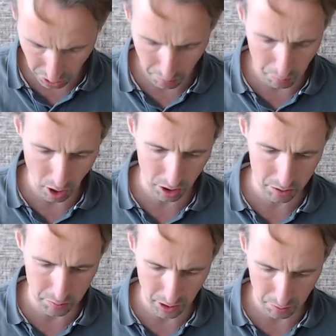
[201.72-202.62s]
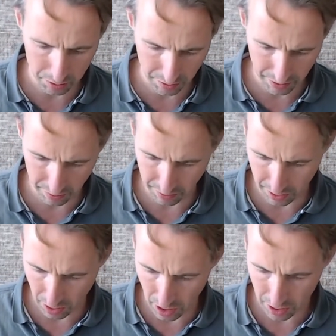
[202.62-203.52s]
box becomes very, very
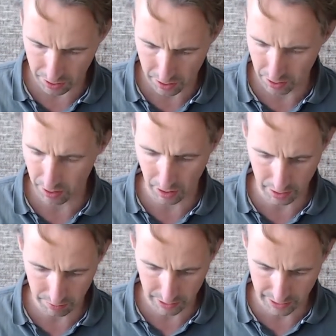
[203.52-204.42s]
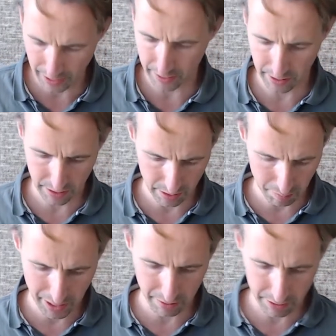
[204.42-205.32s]
hot. You can read that in
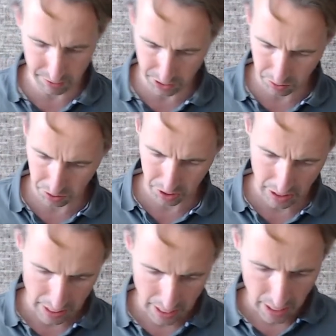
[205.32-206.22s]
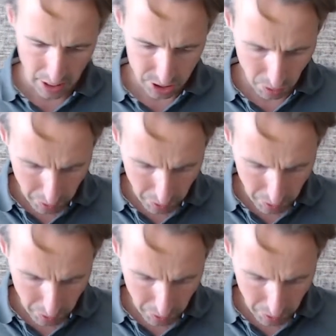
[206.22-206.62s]
many reviews. So we're